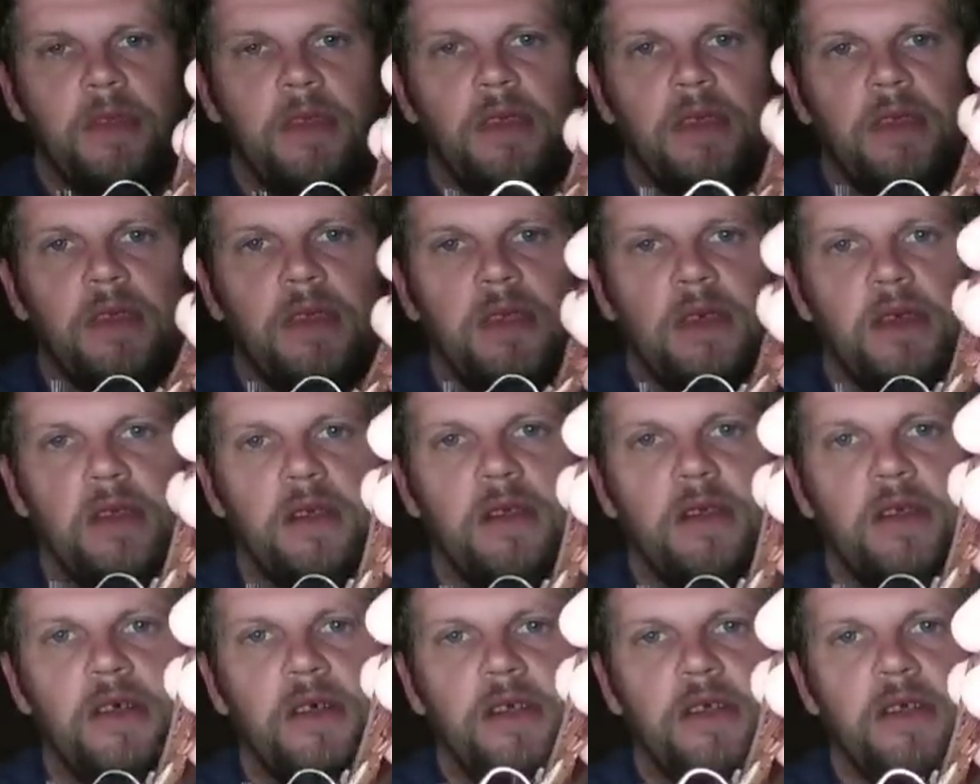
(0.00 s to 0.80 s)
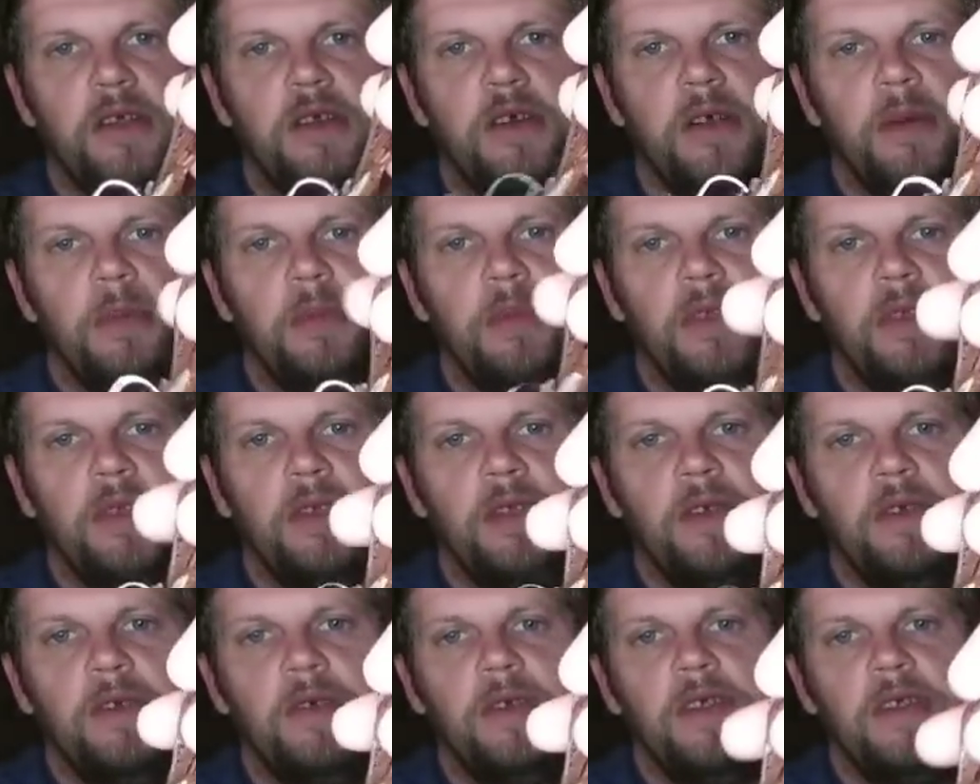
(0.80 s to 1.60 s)
the claws are up in the
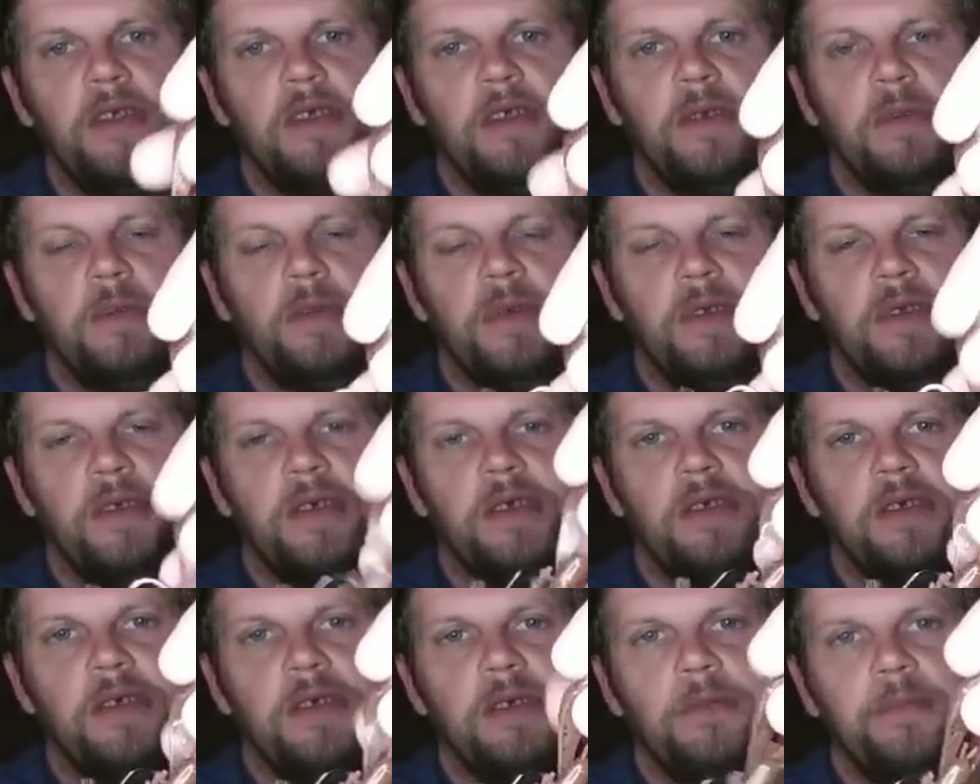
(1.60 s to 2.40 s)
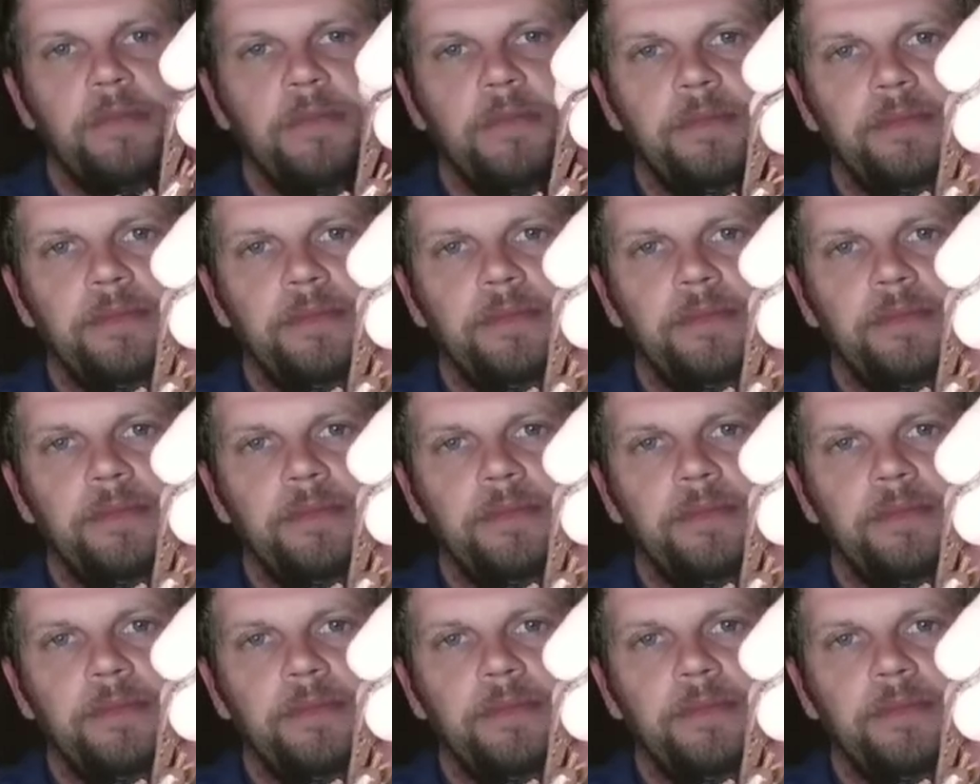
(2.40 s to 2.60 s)
defensive position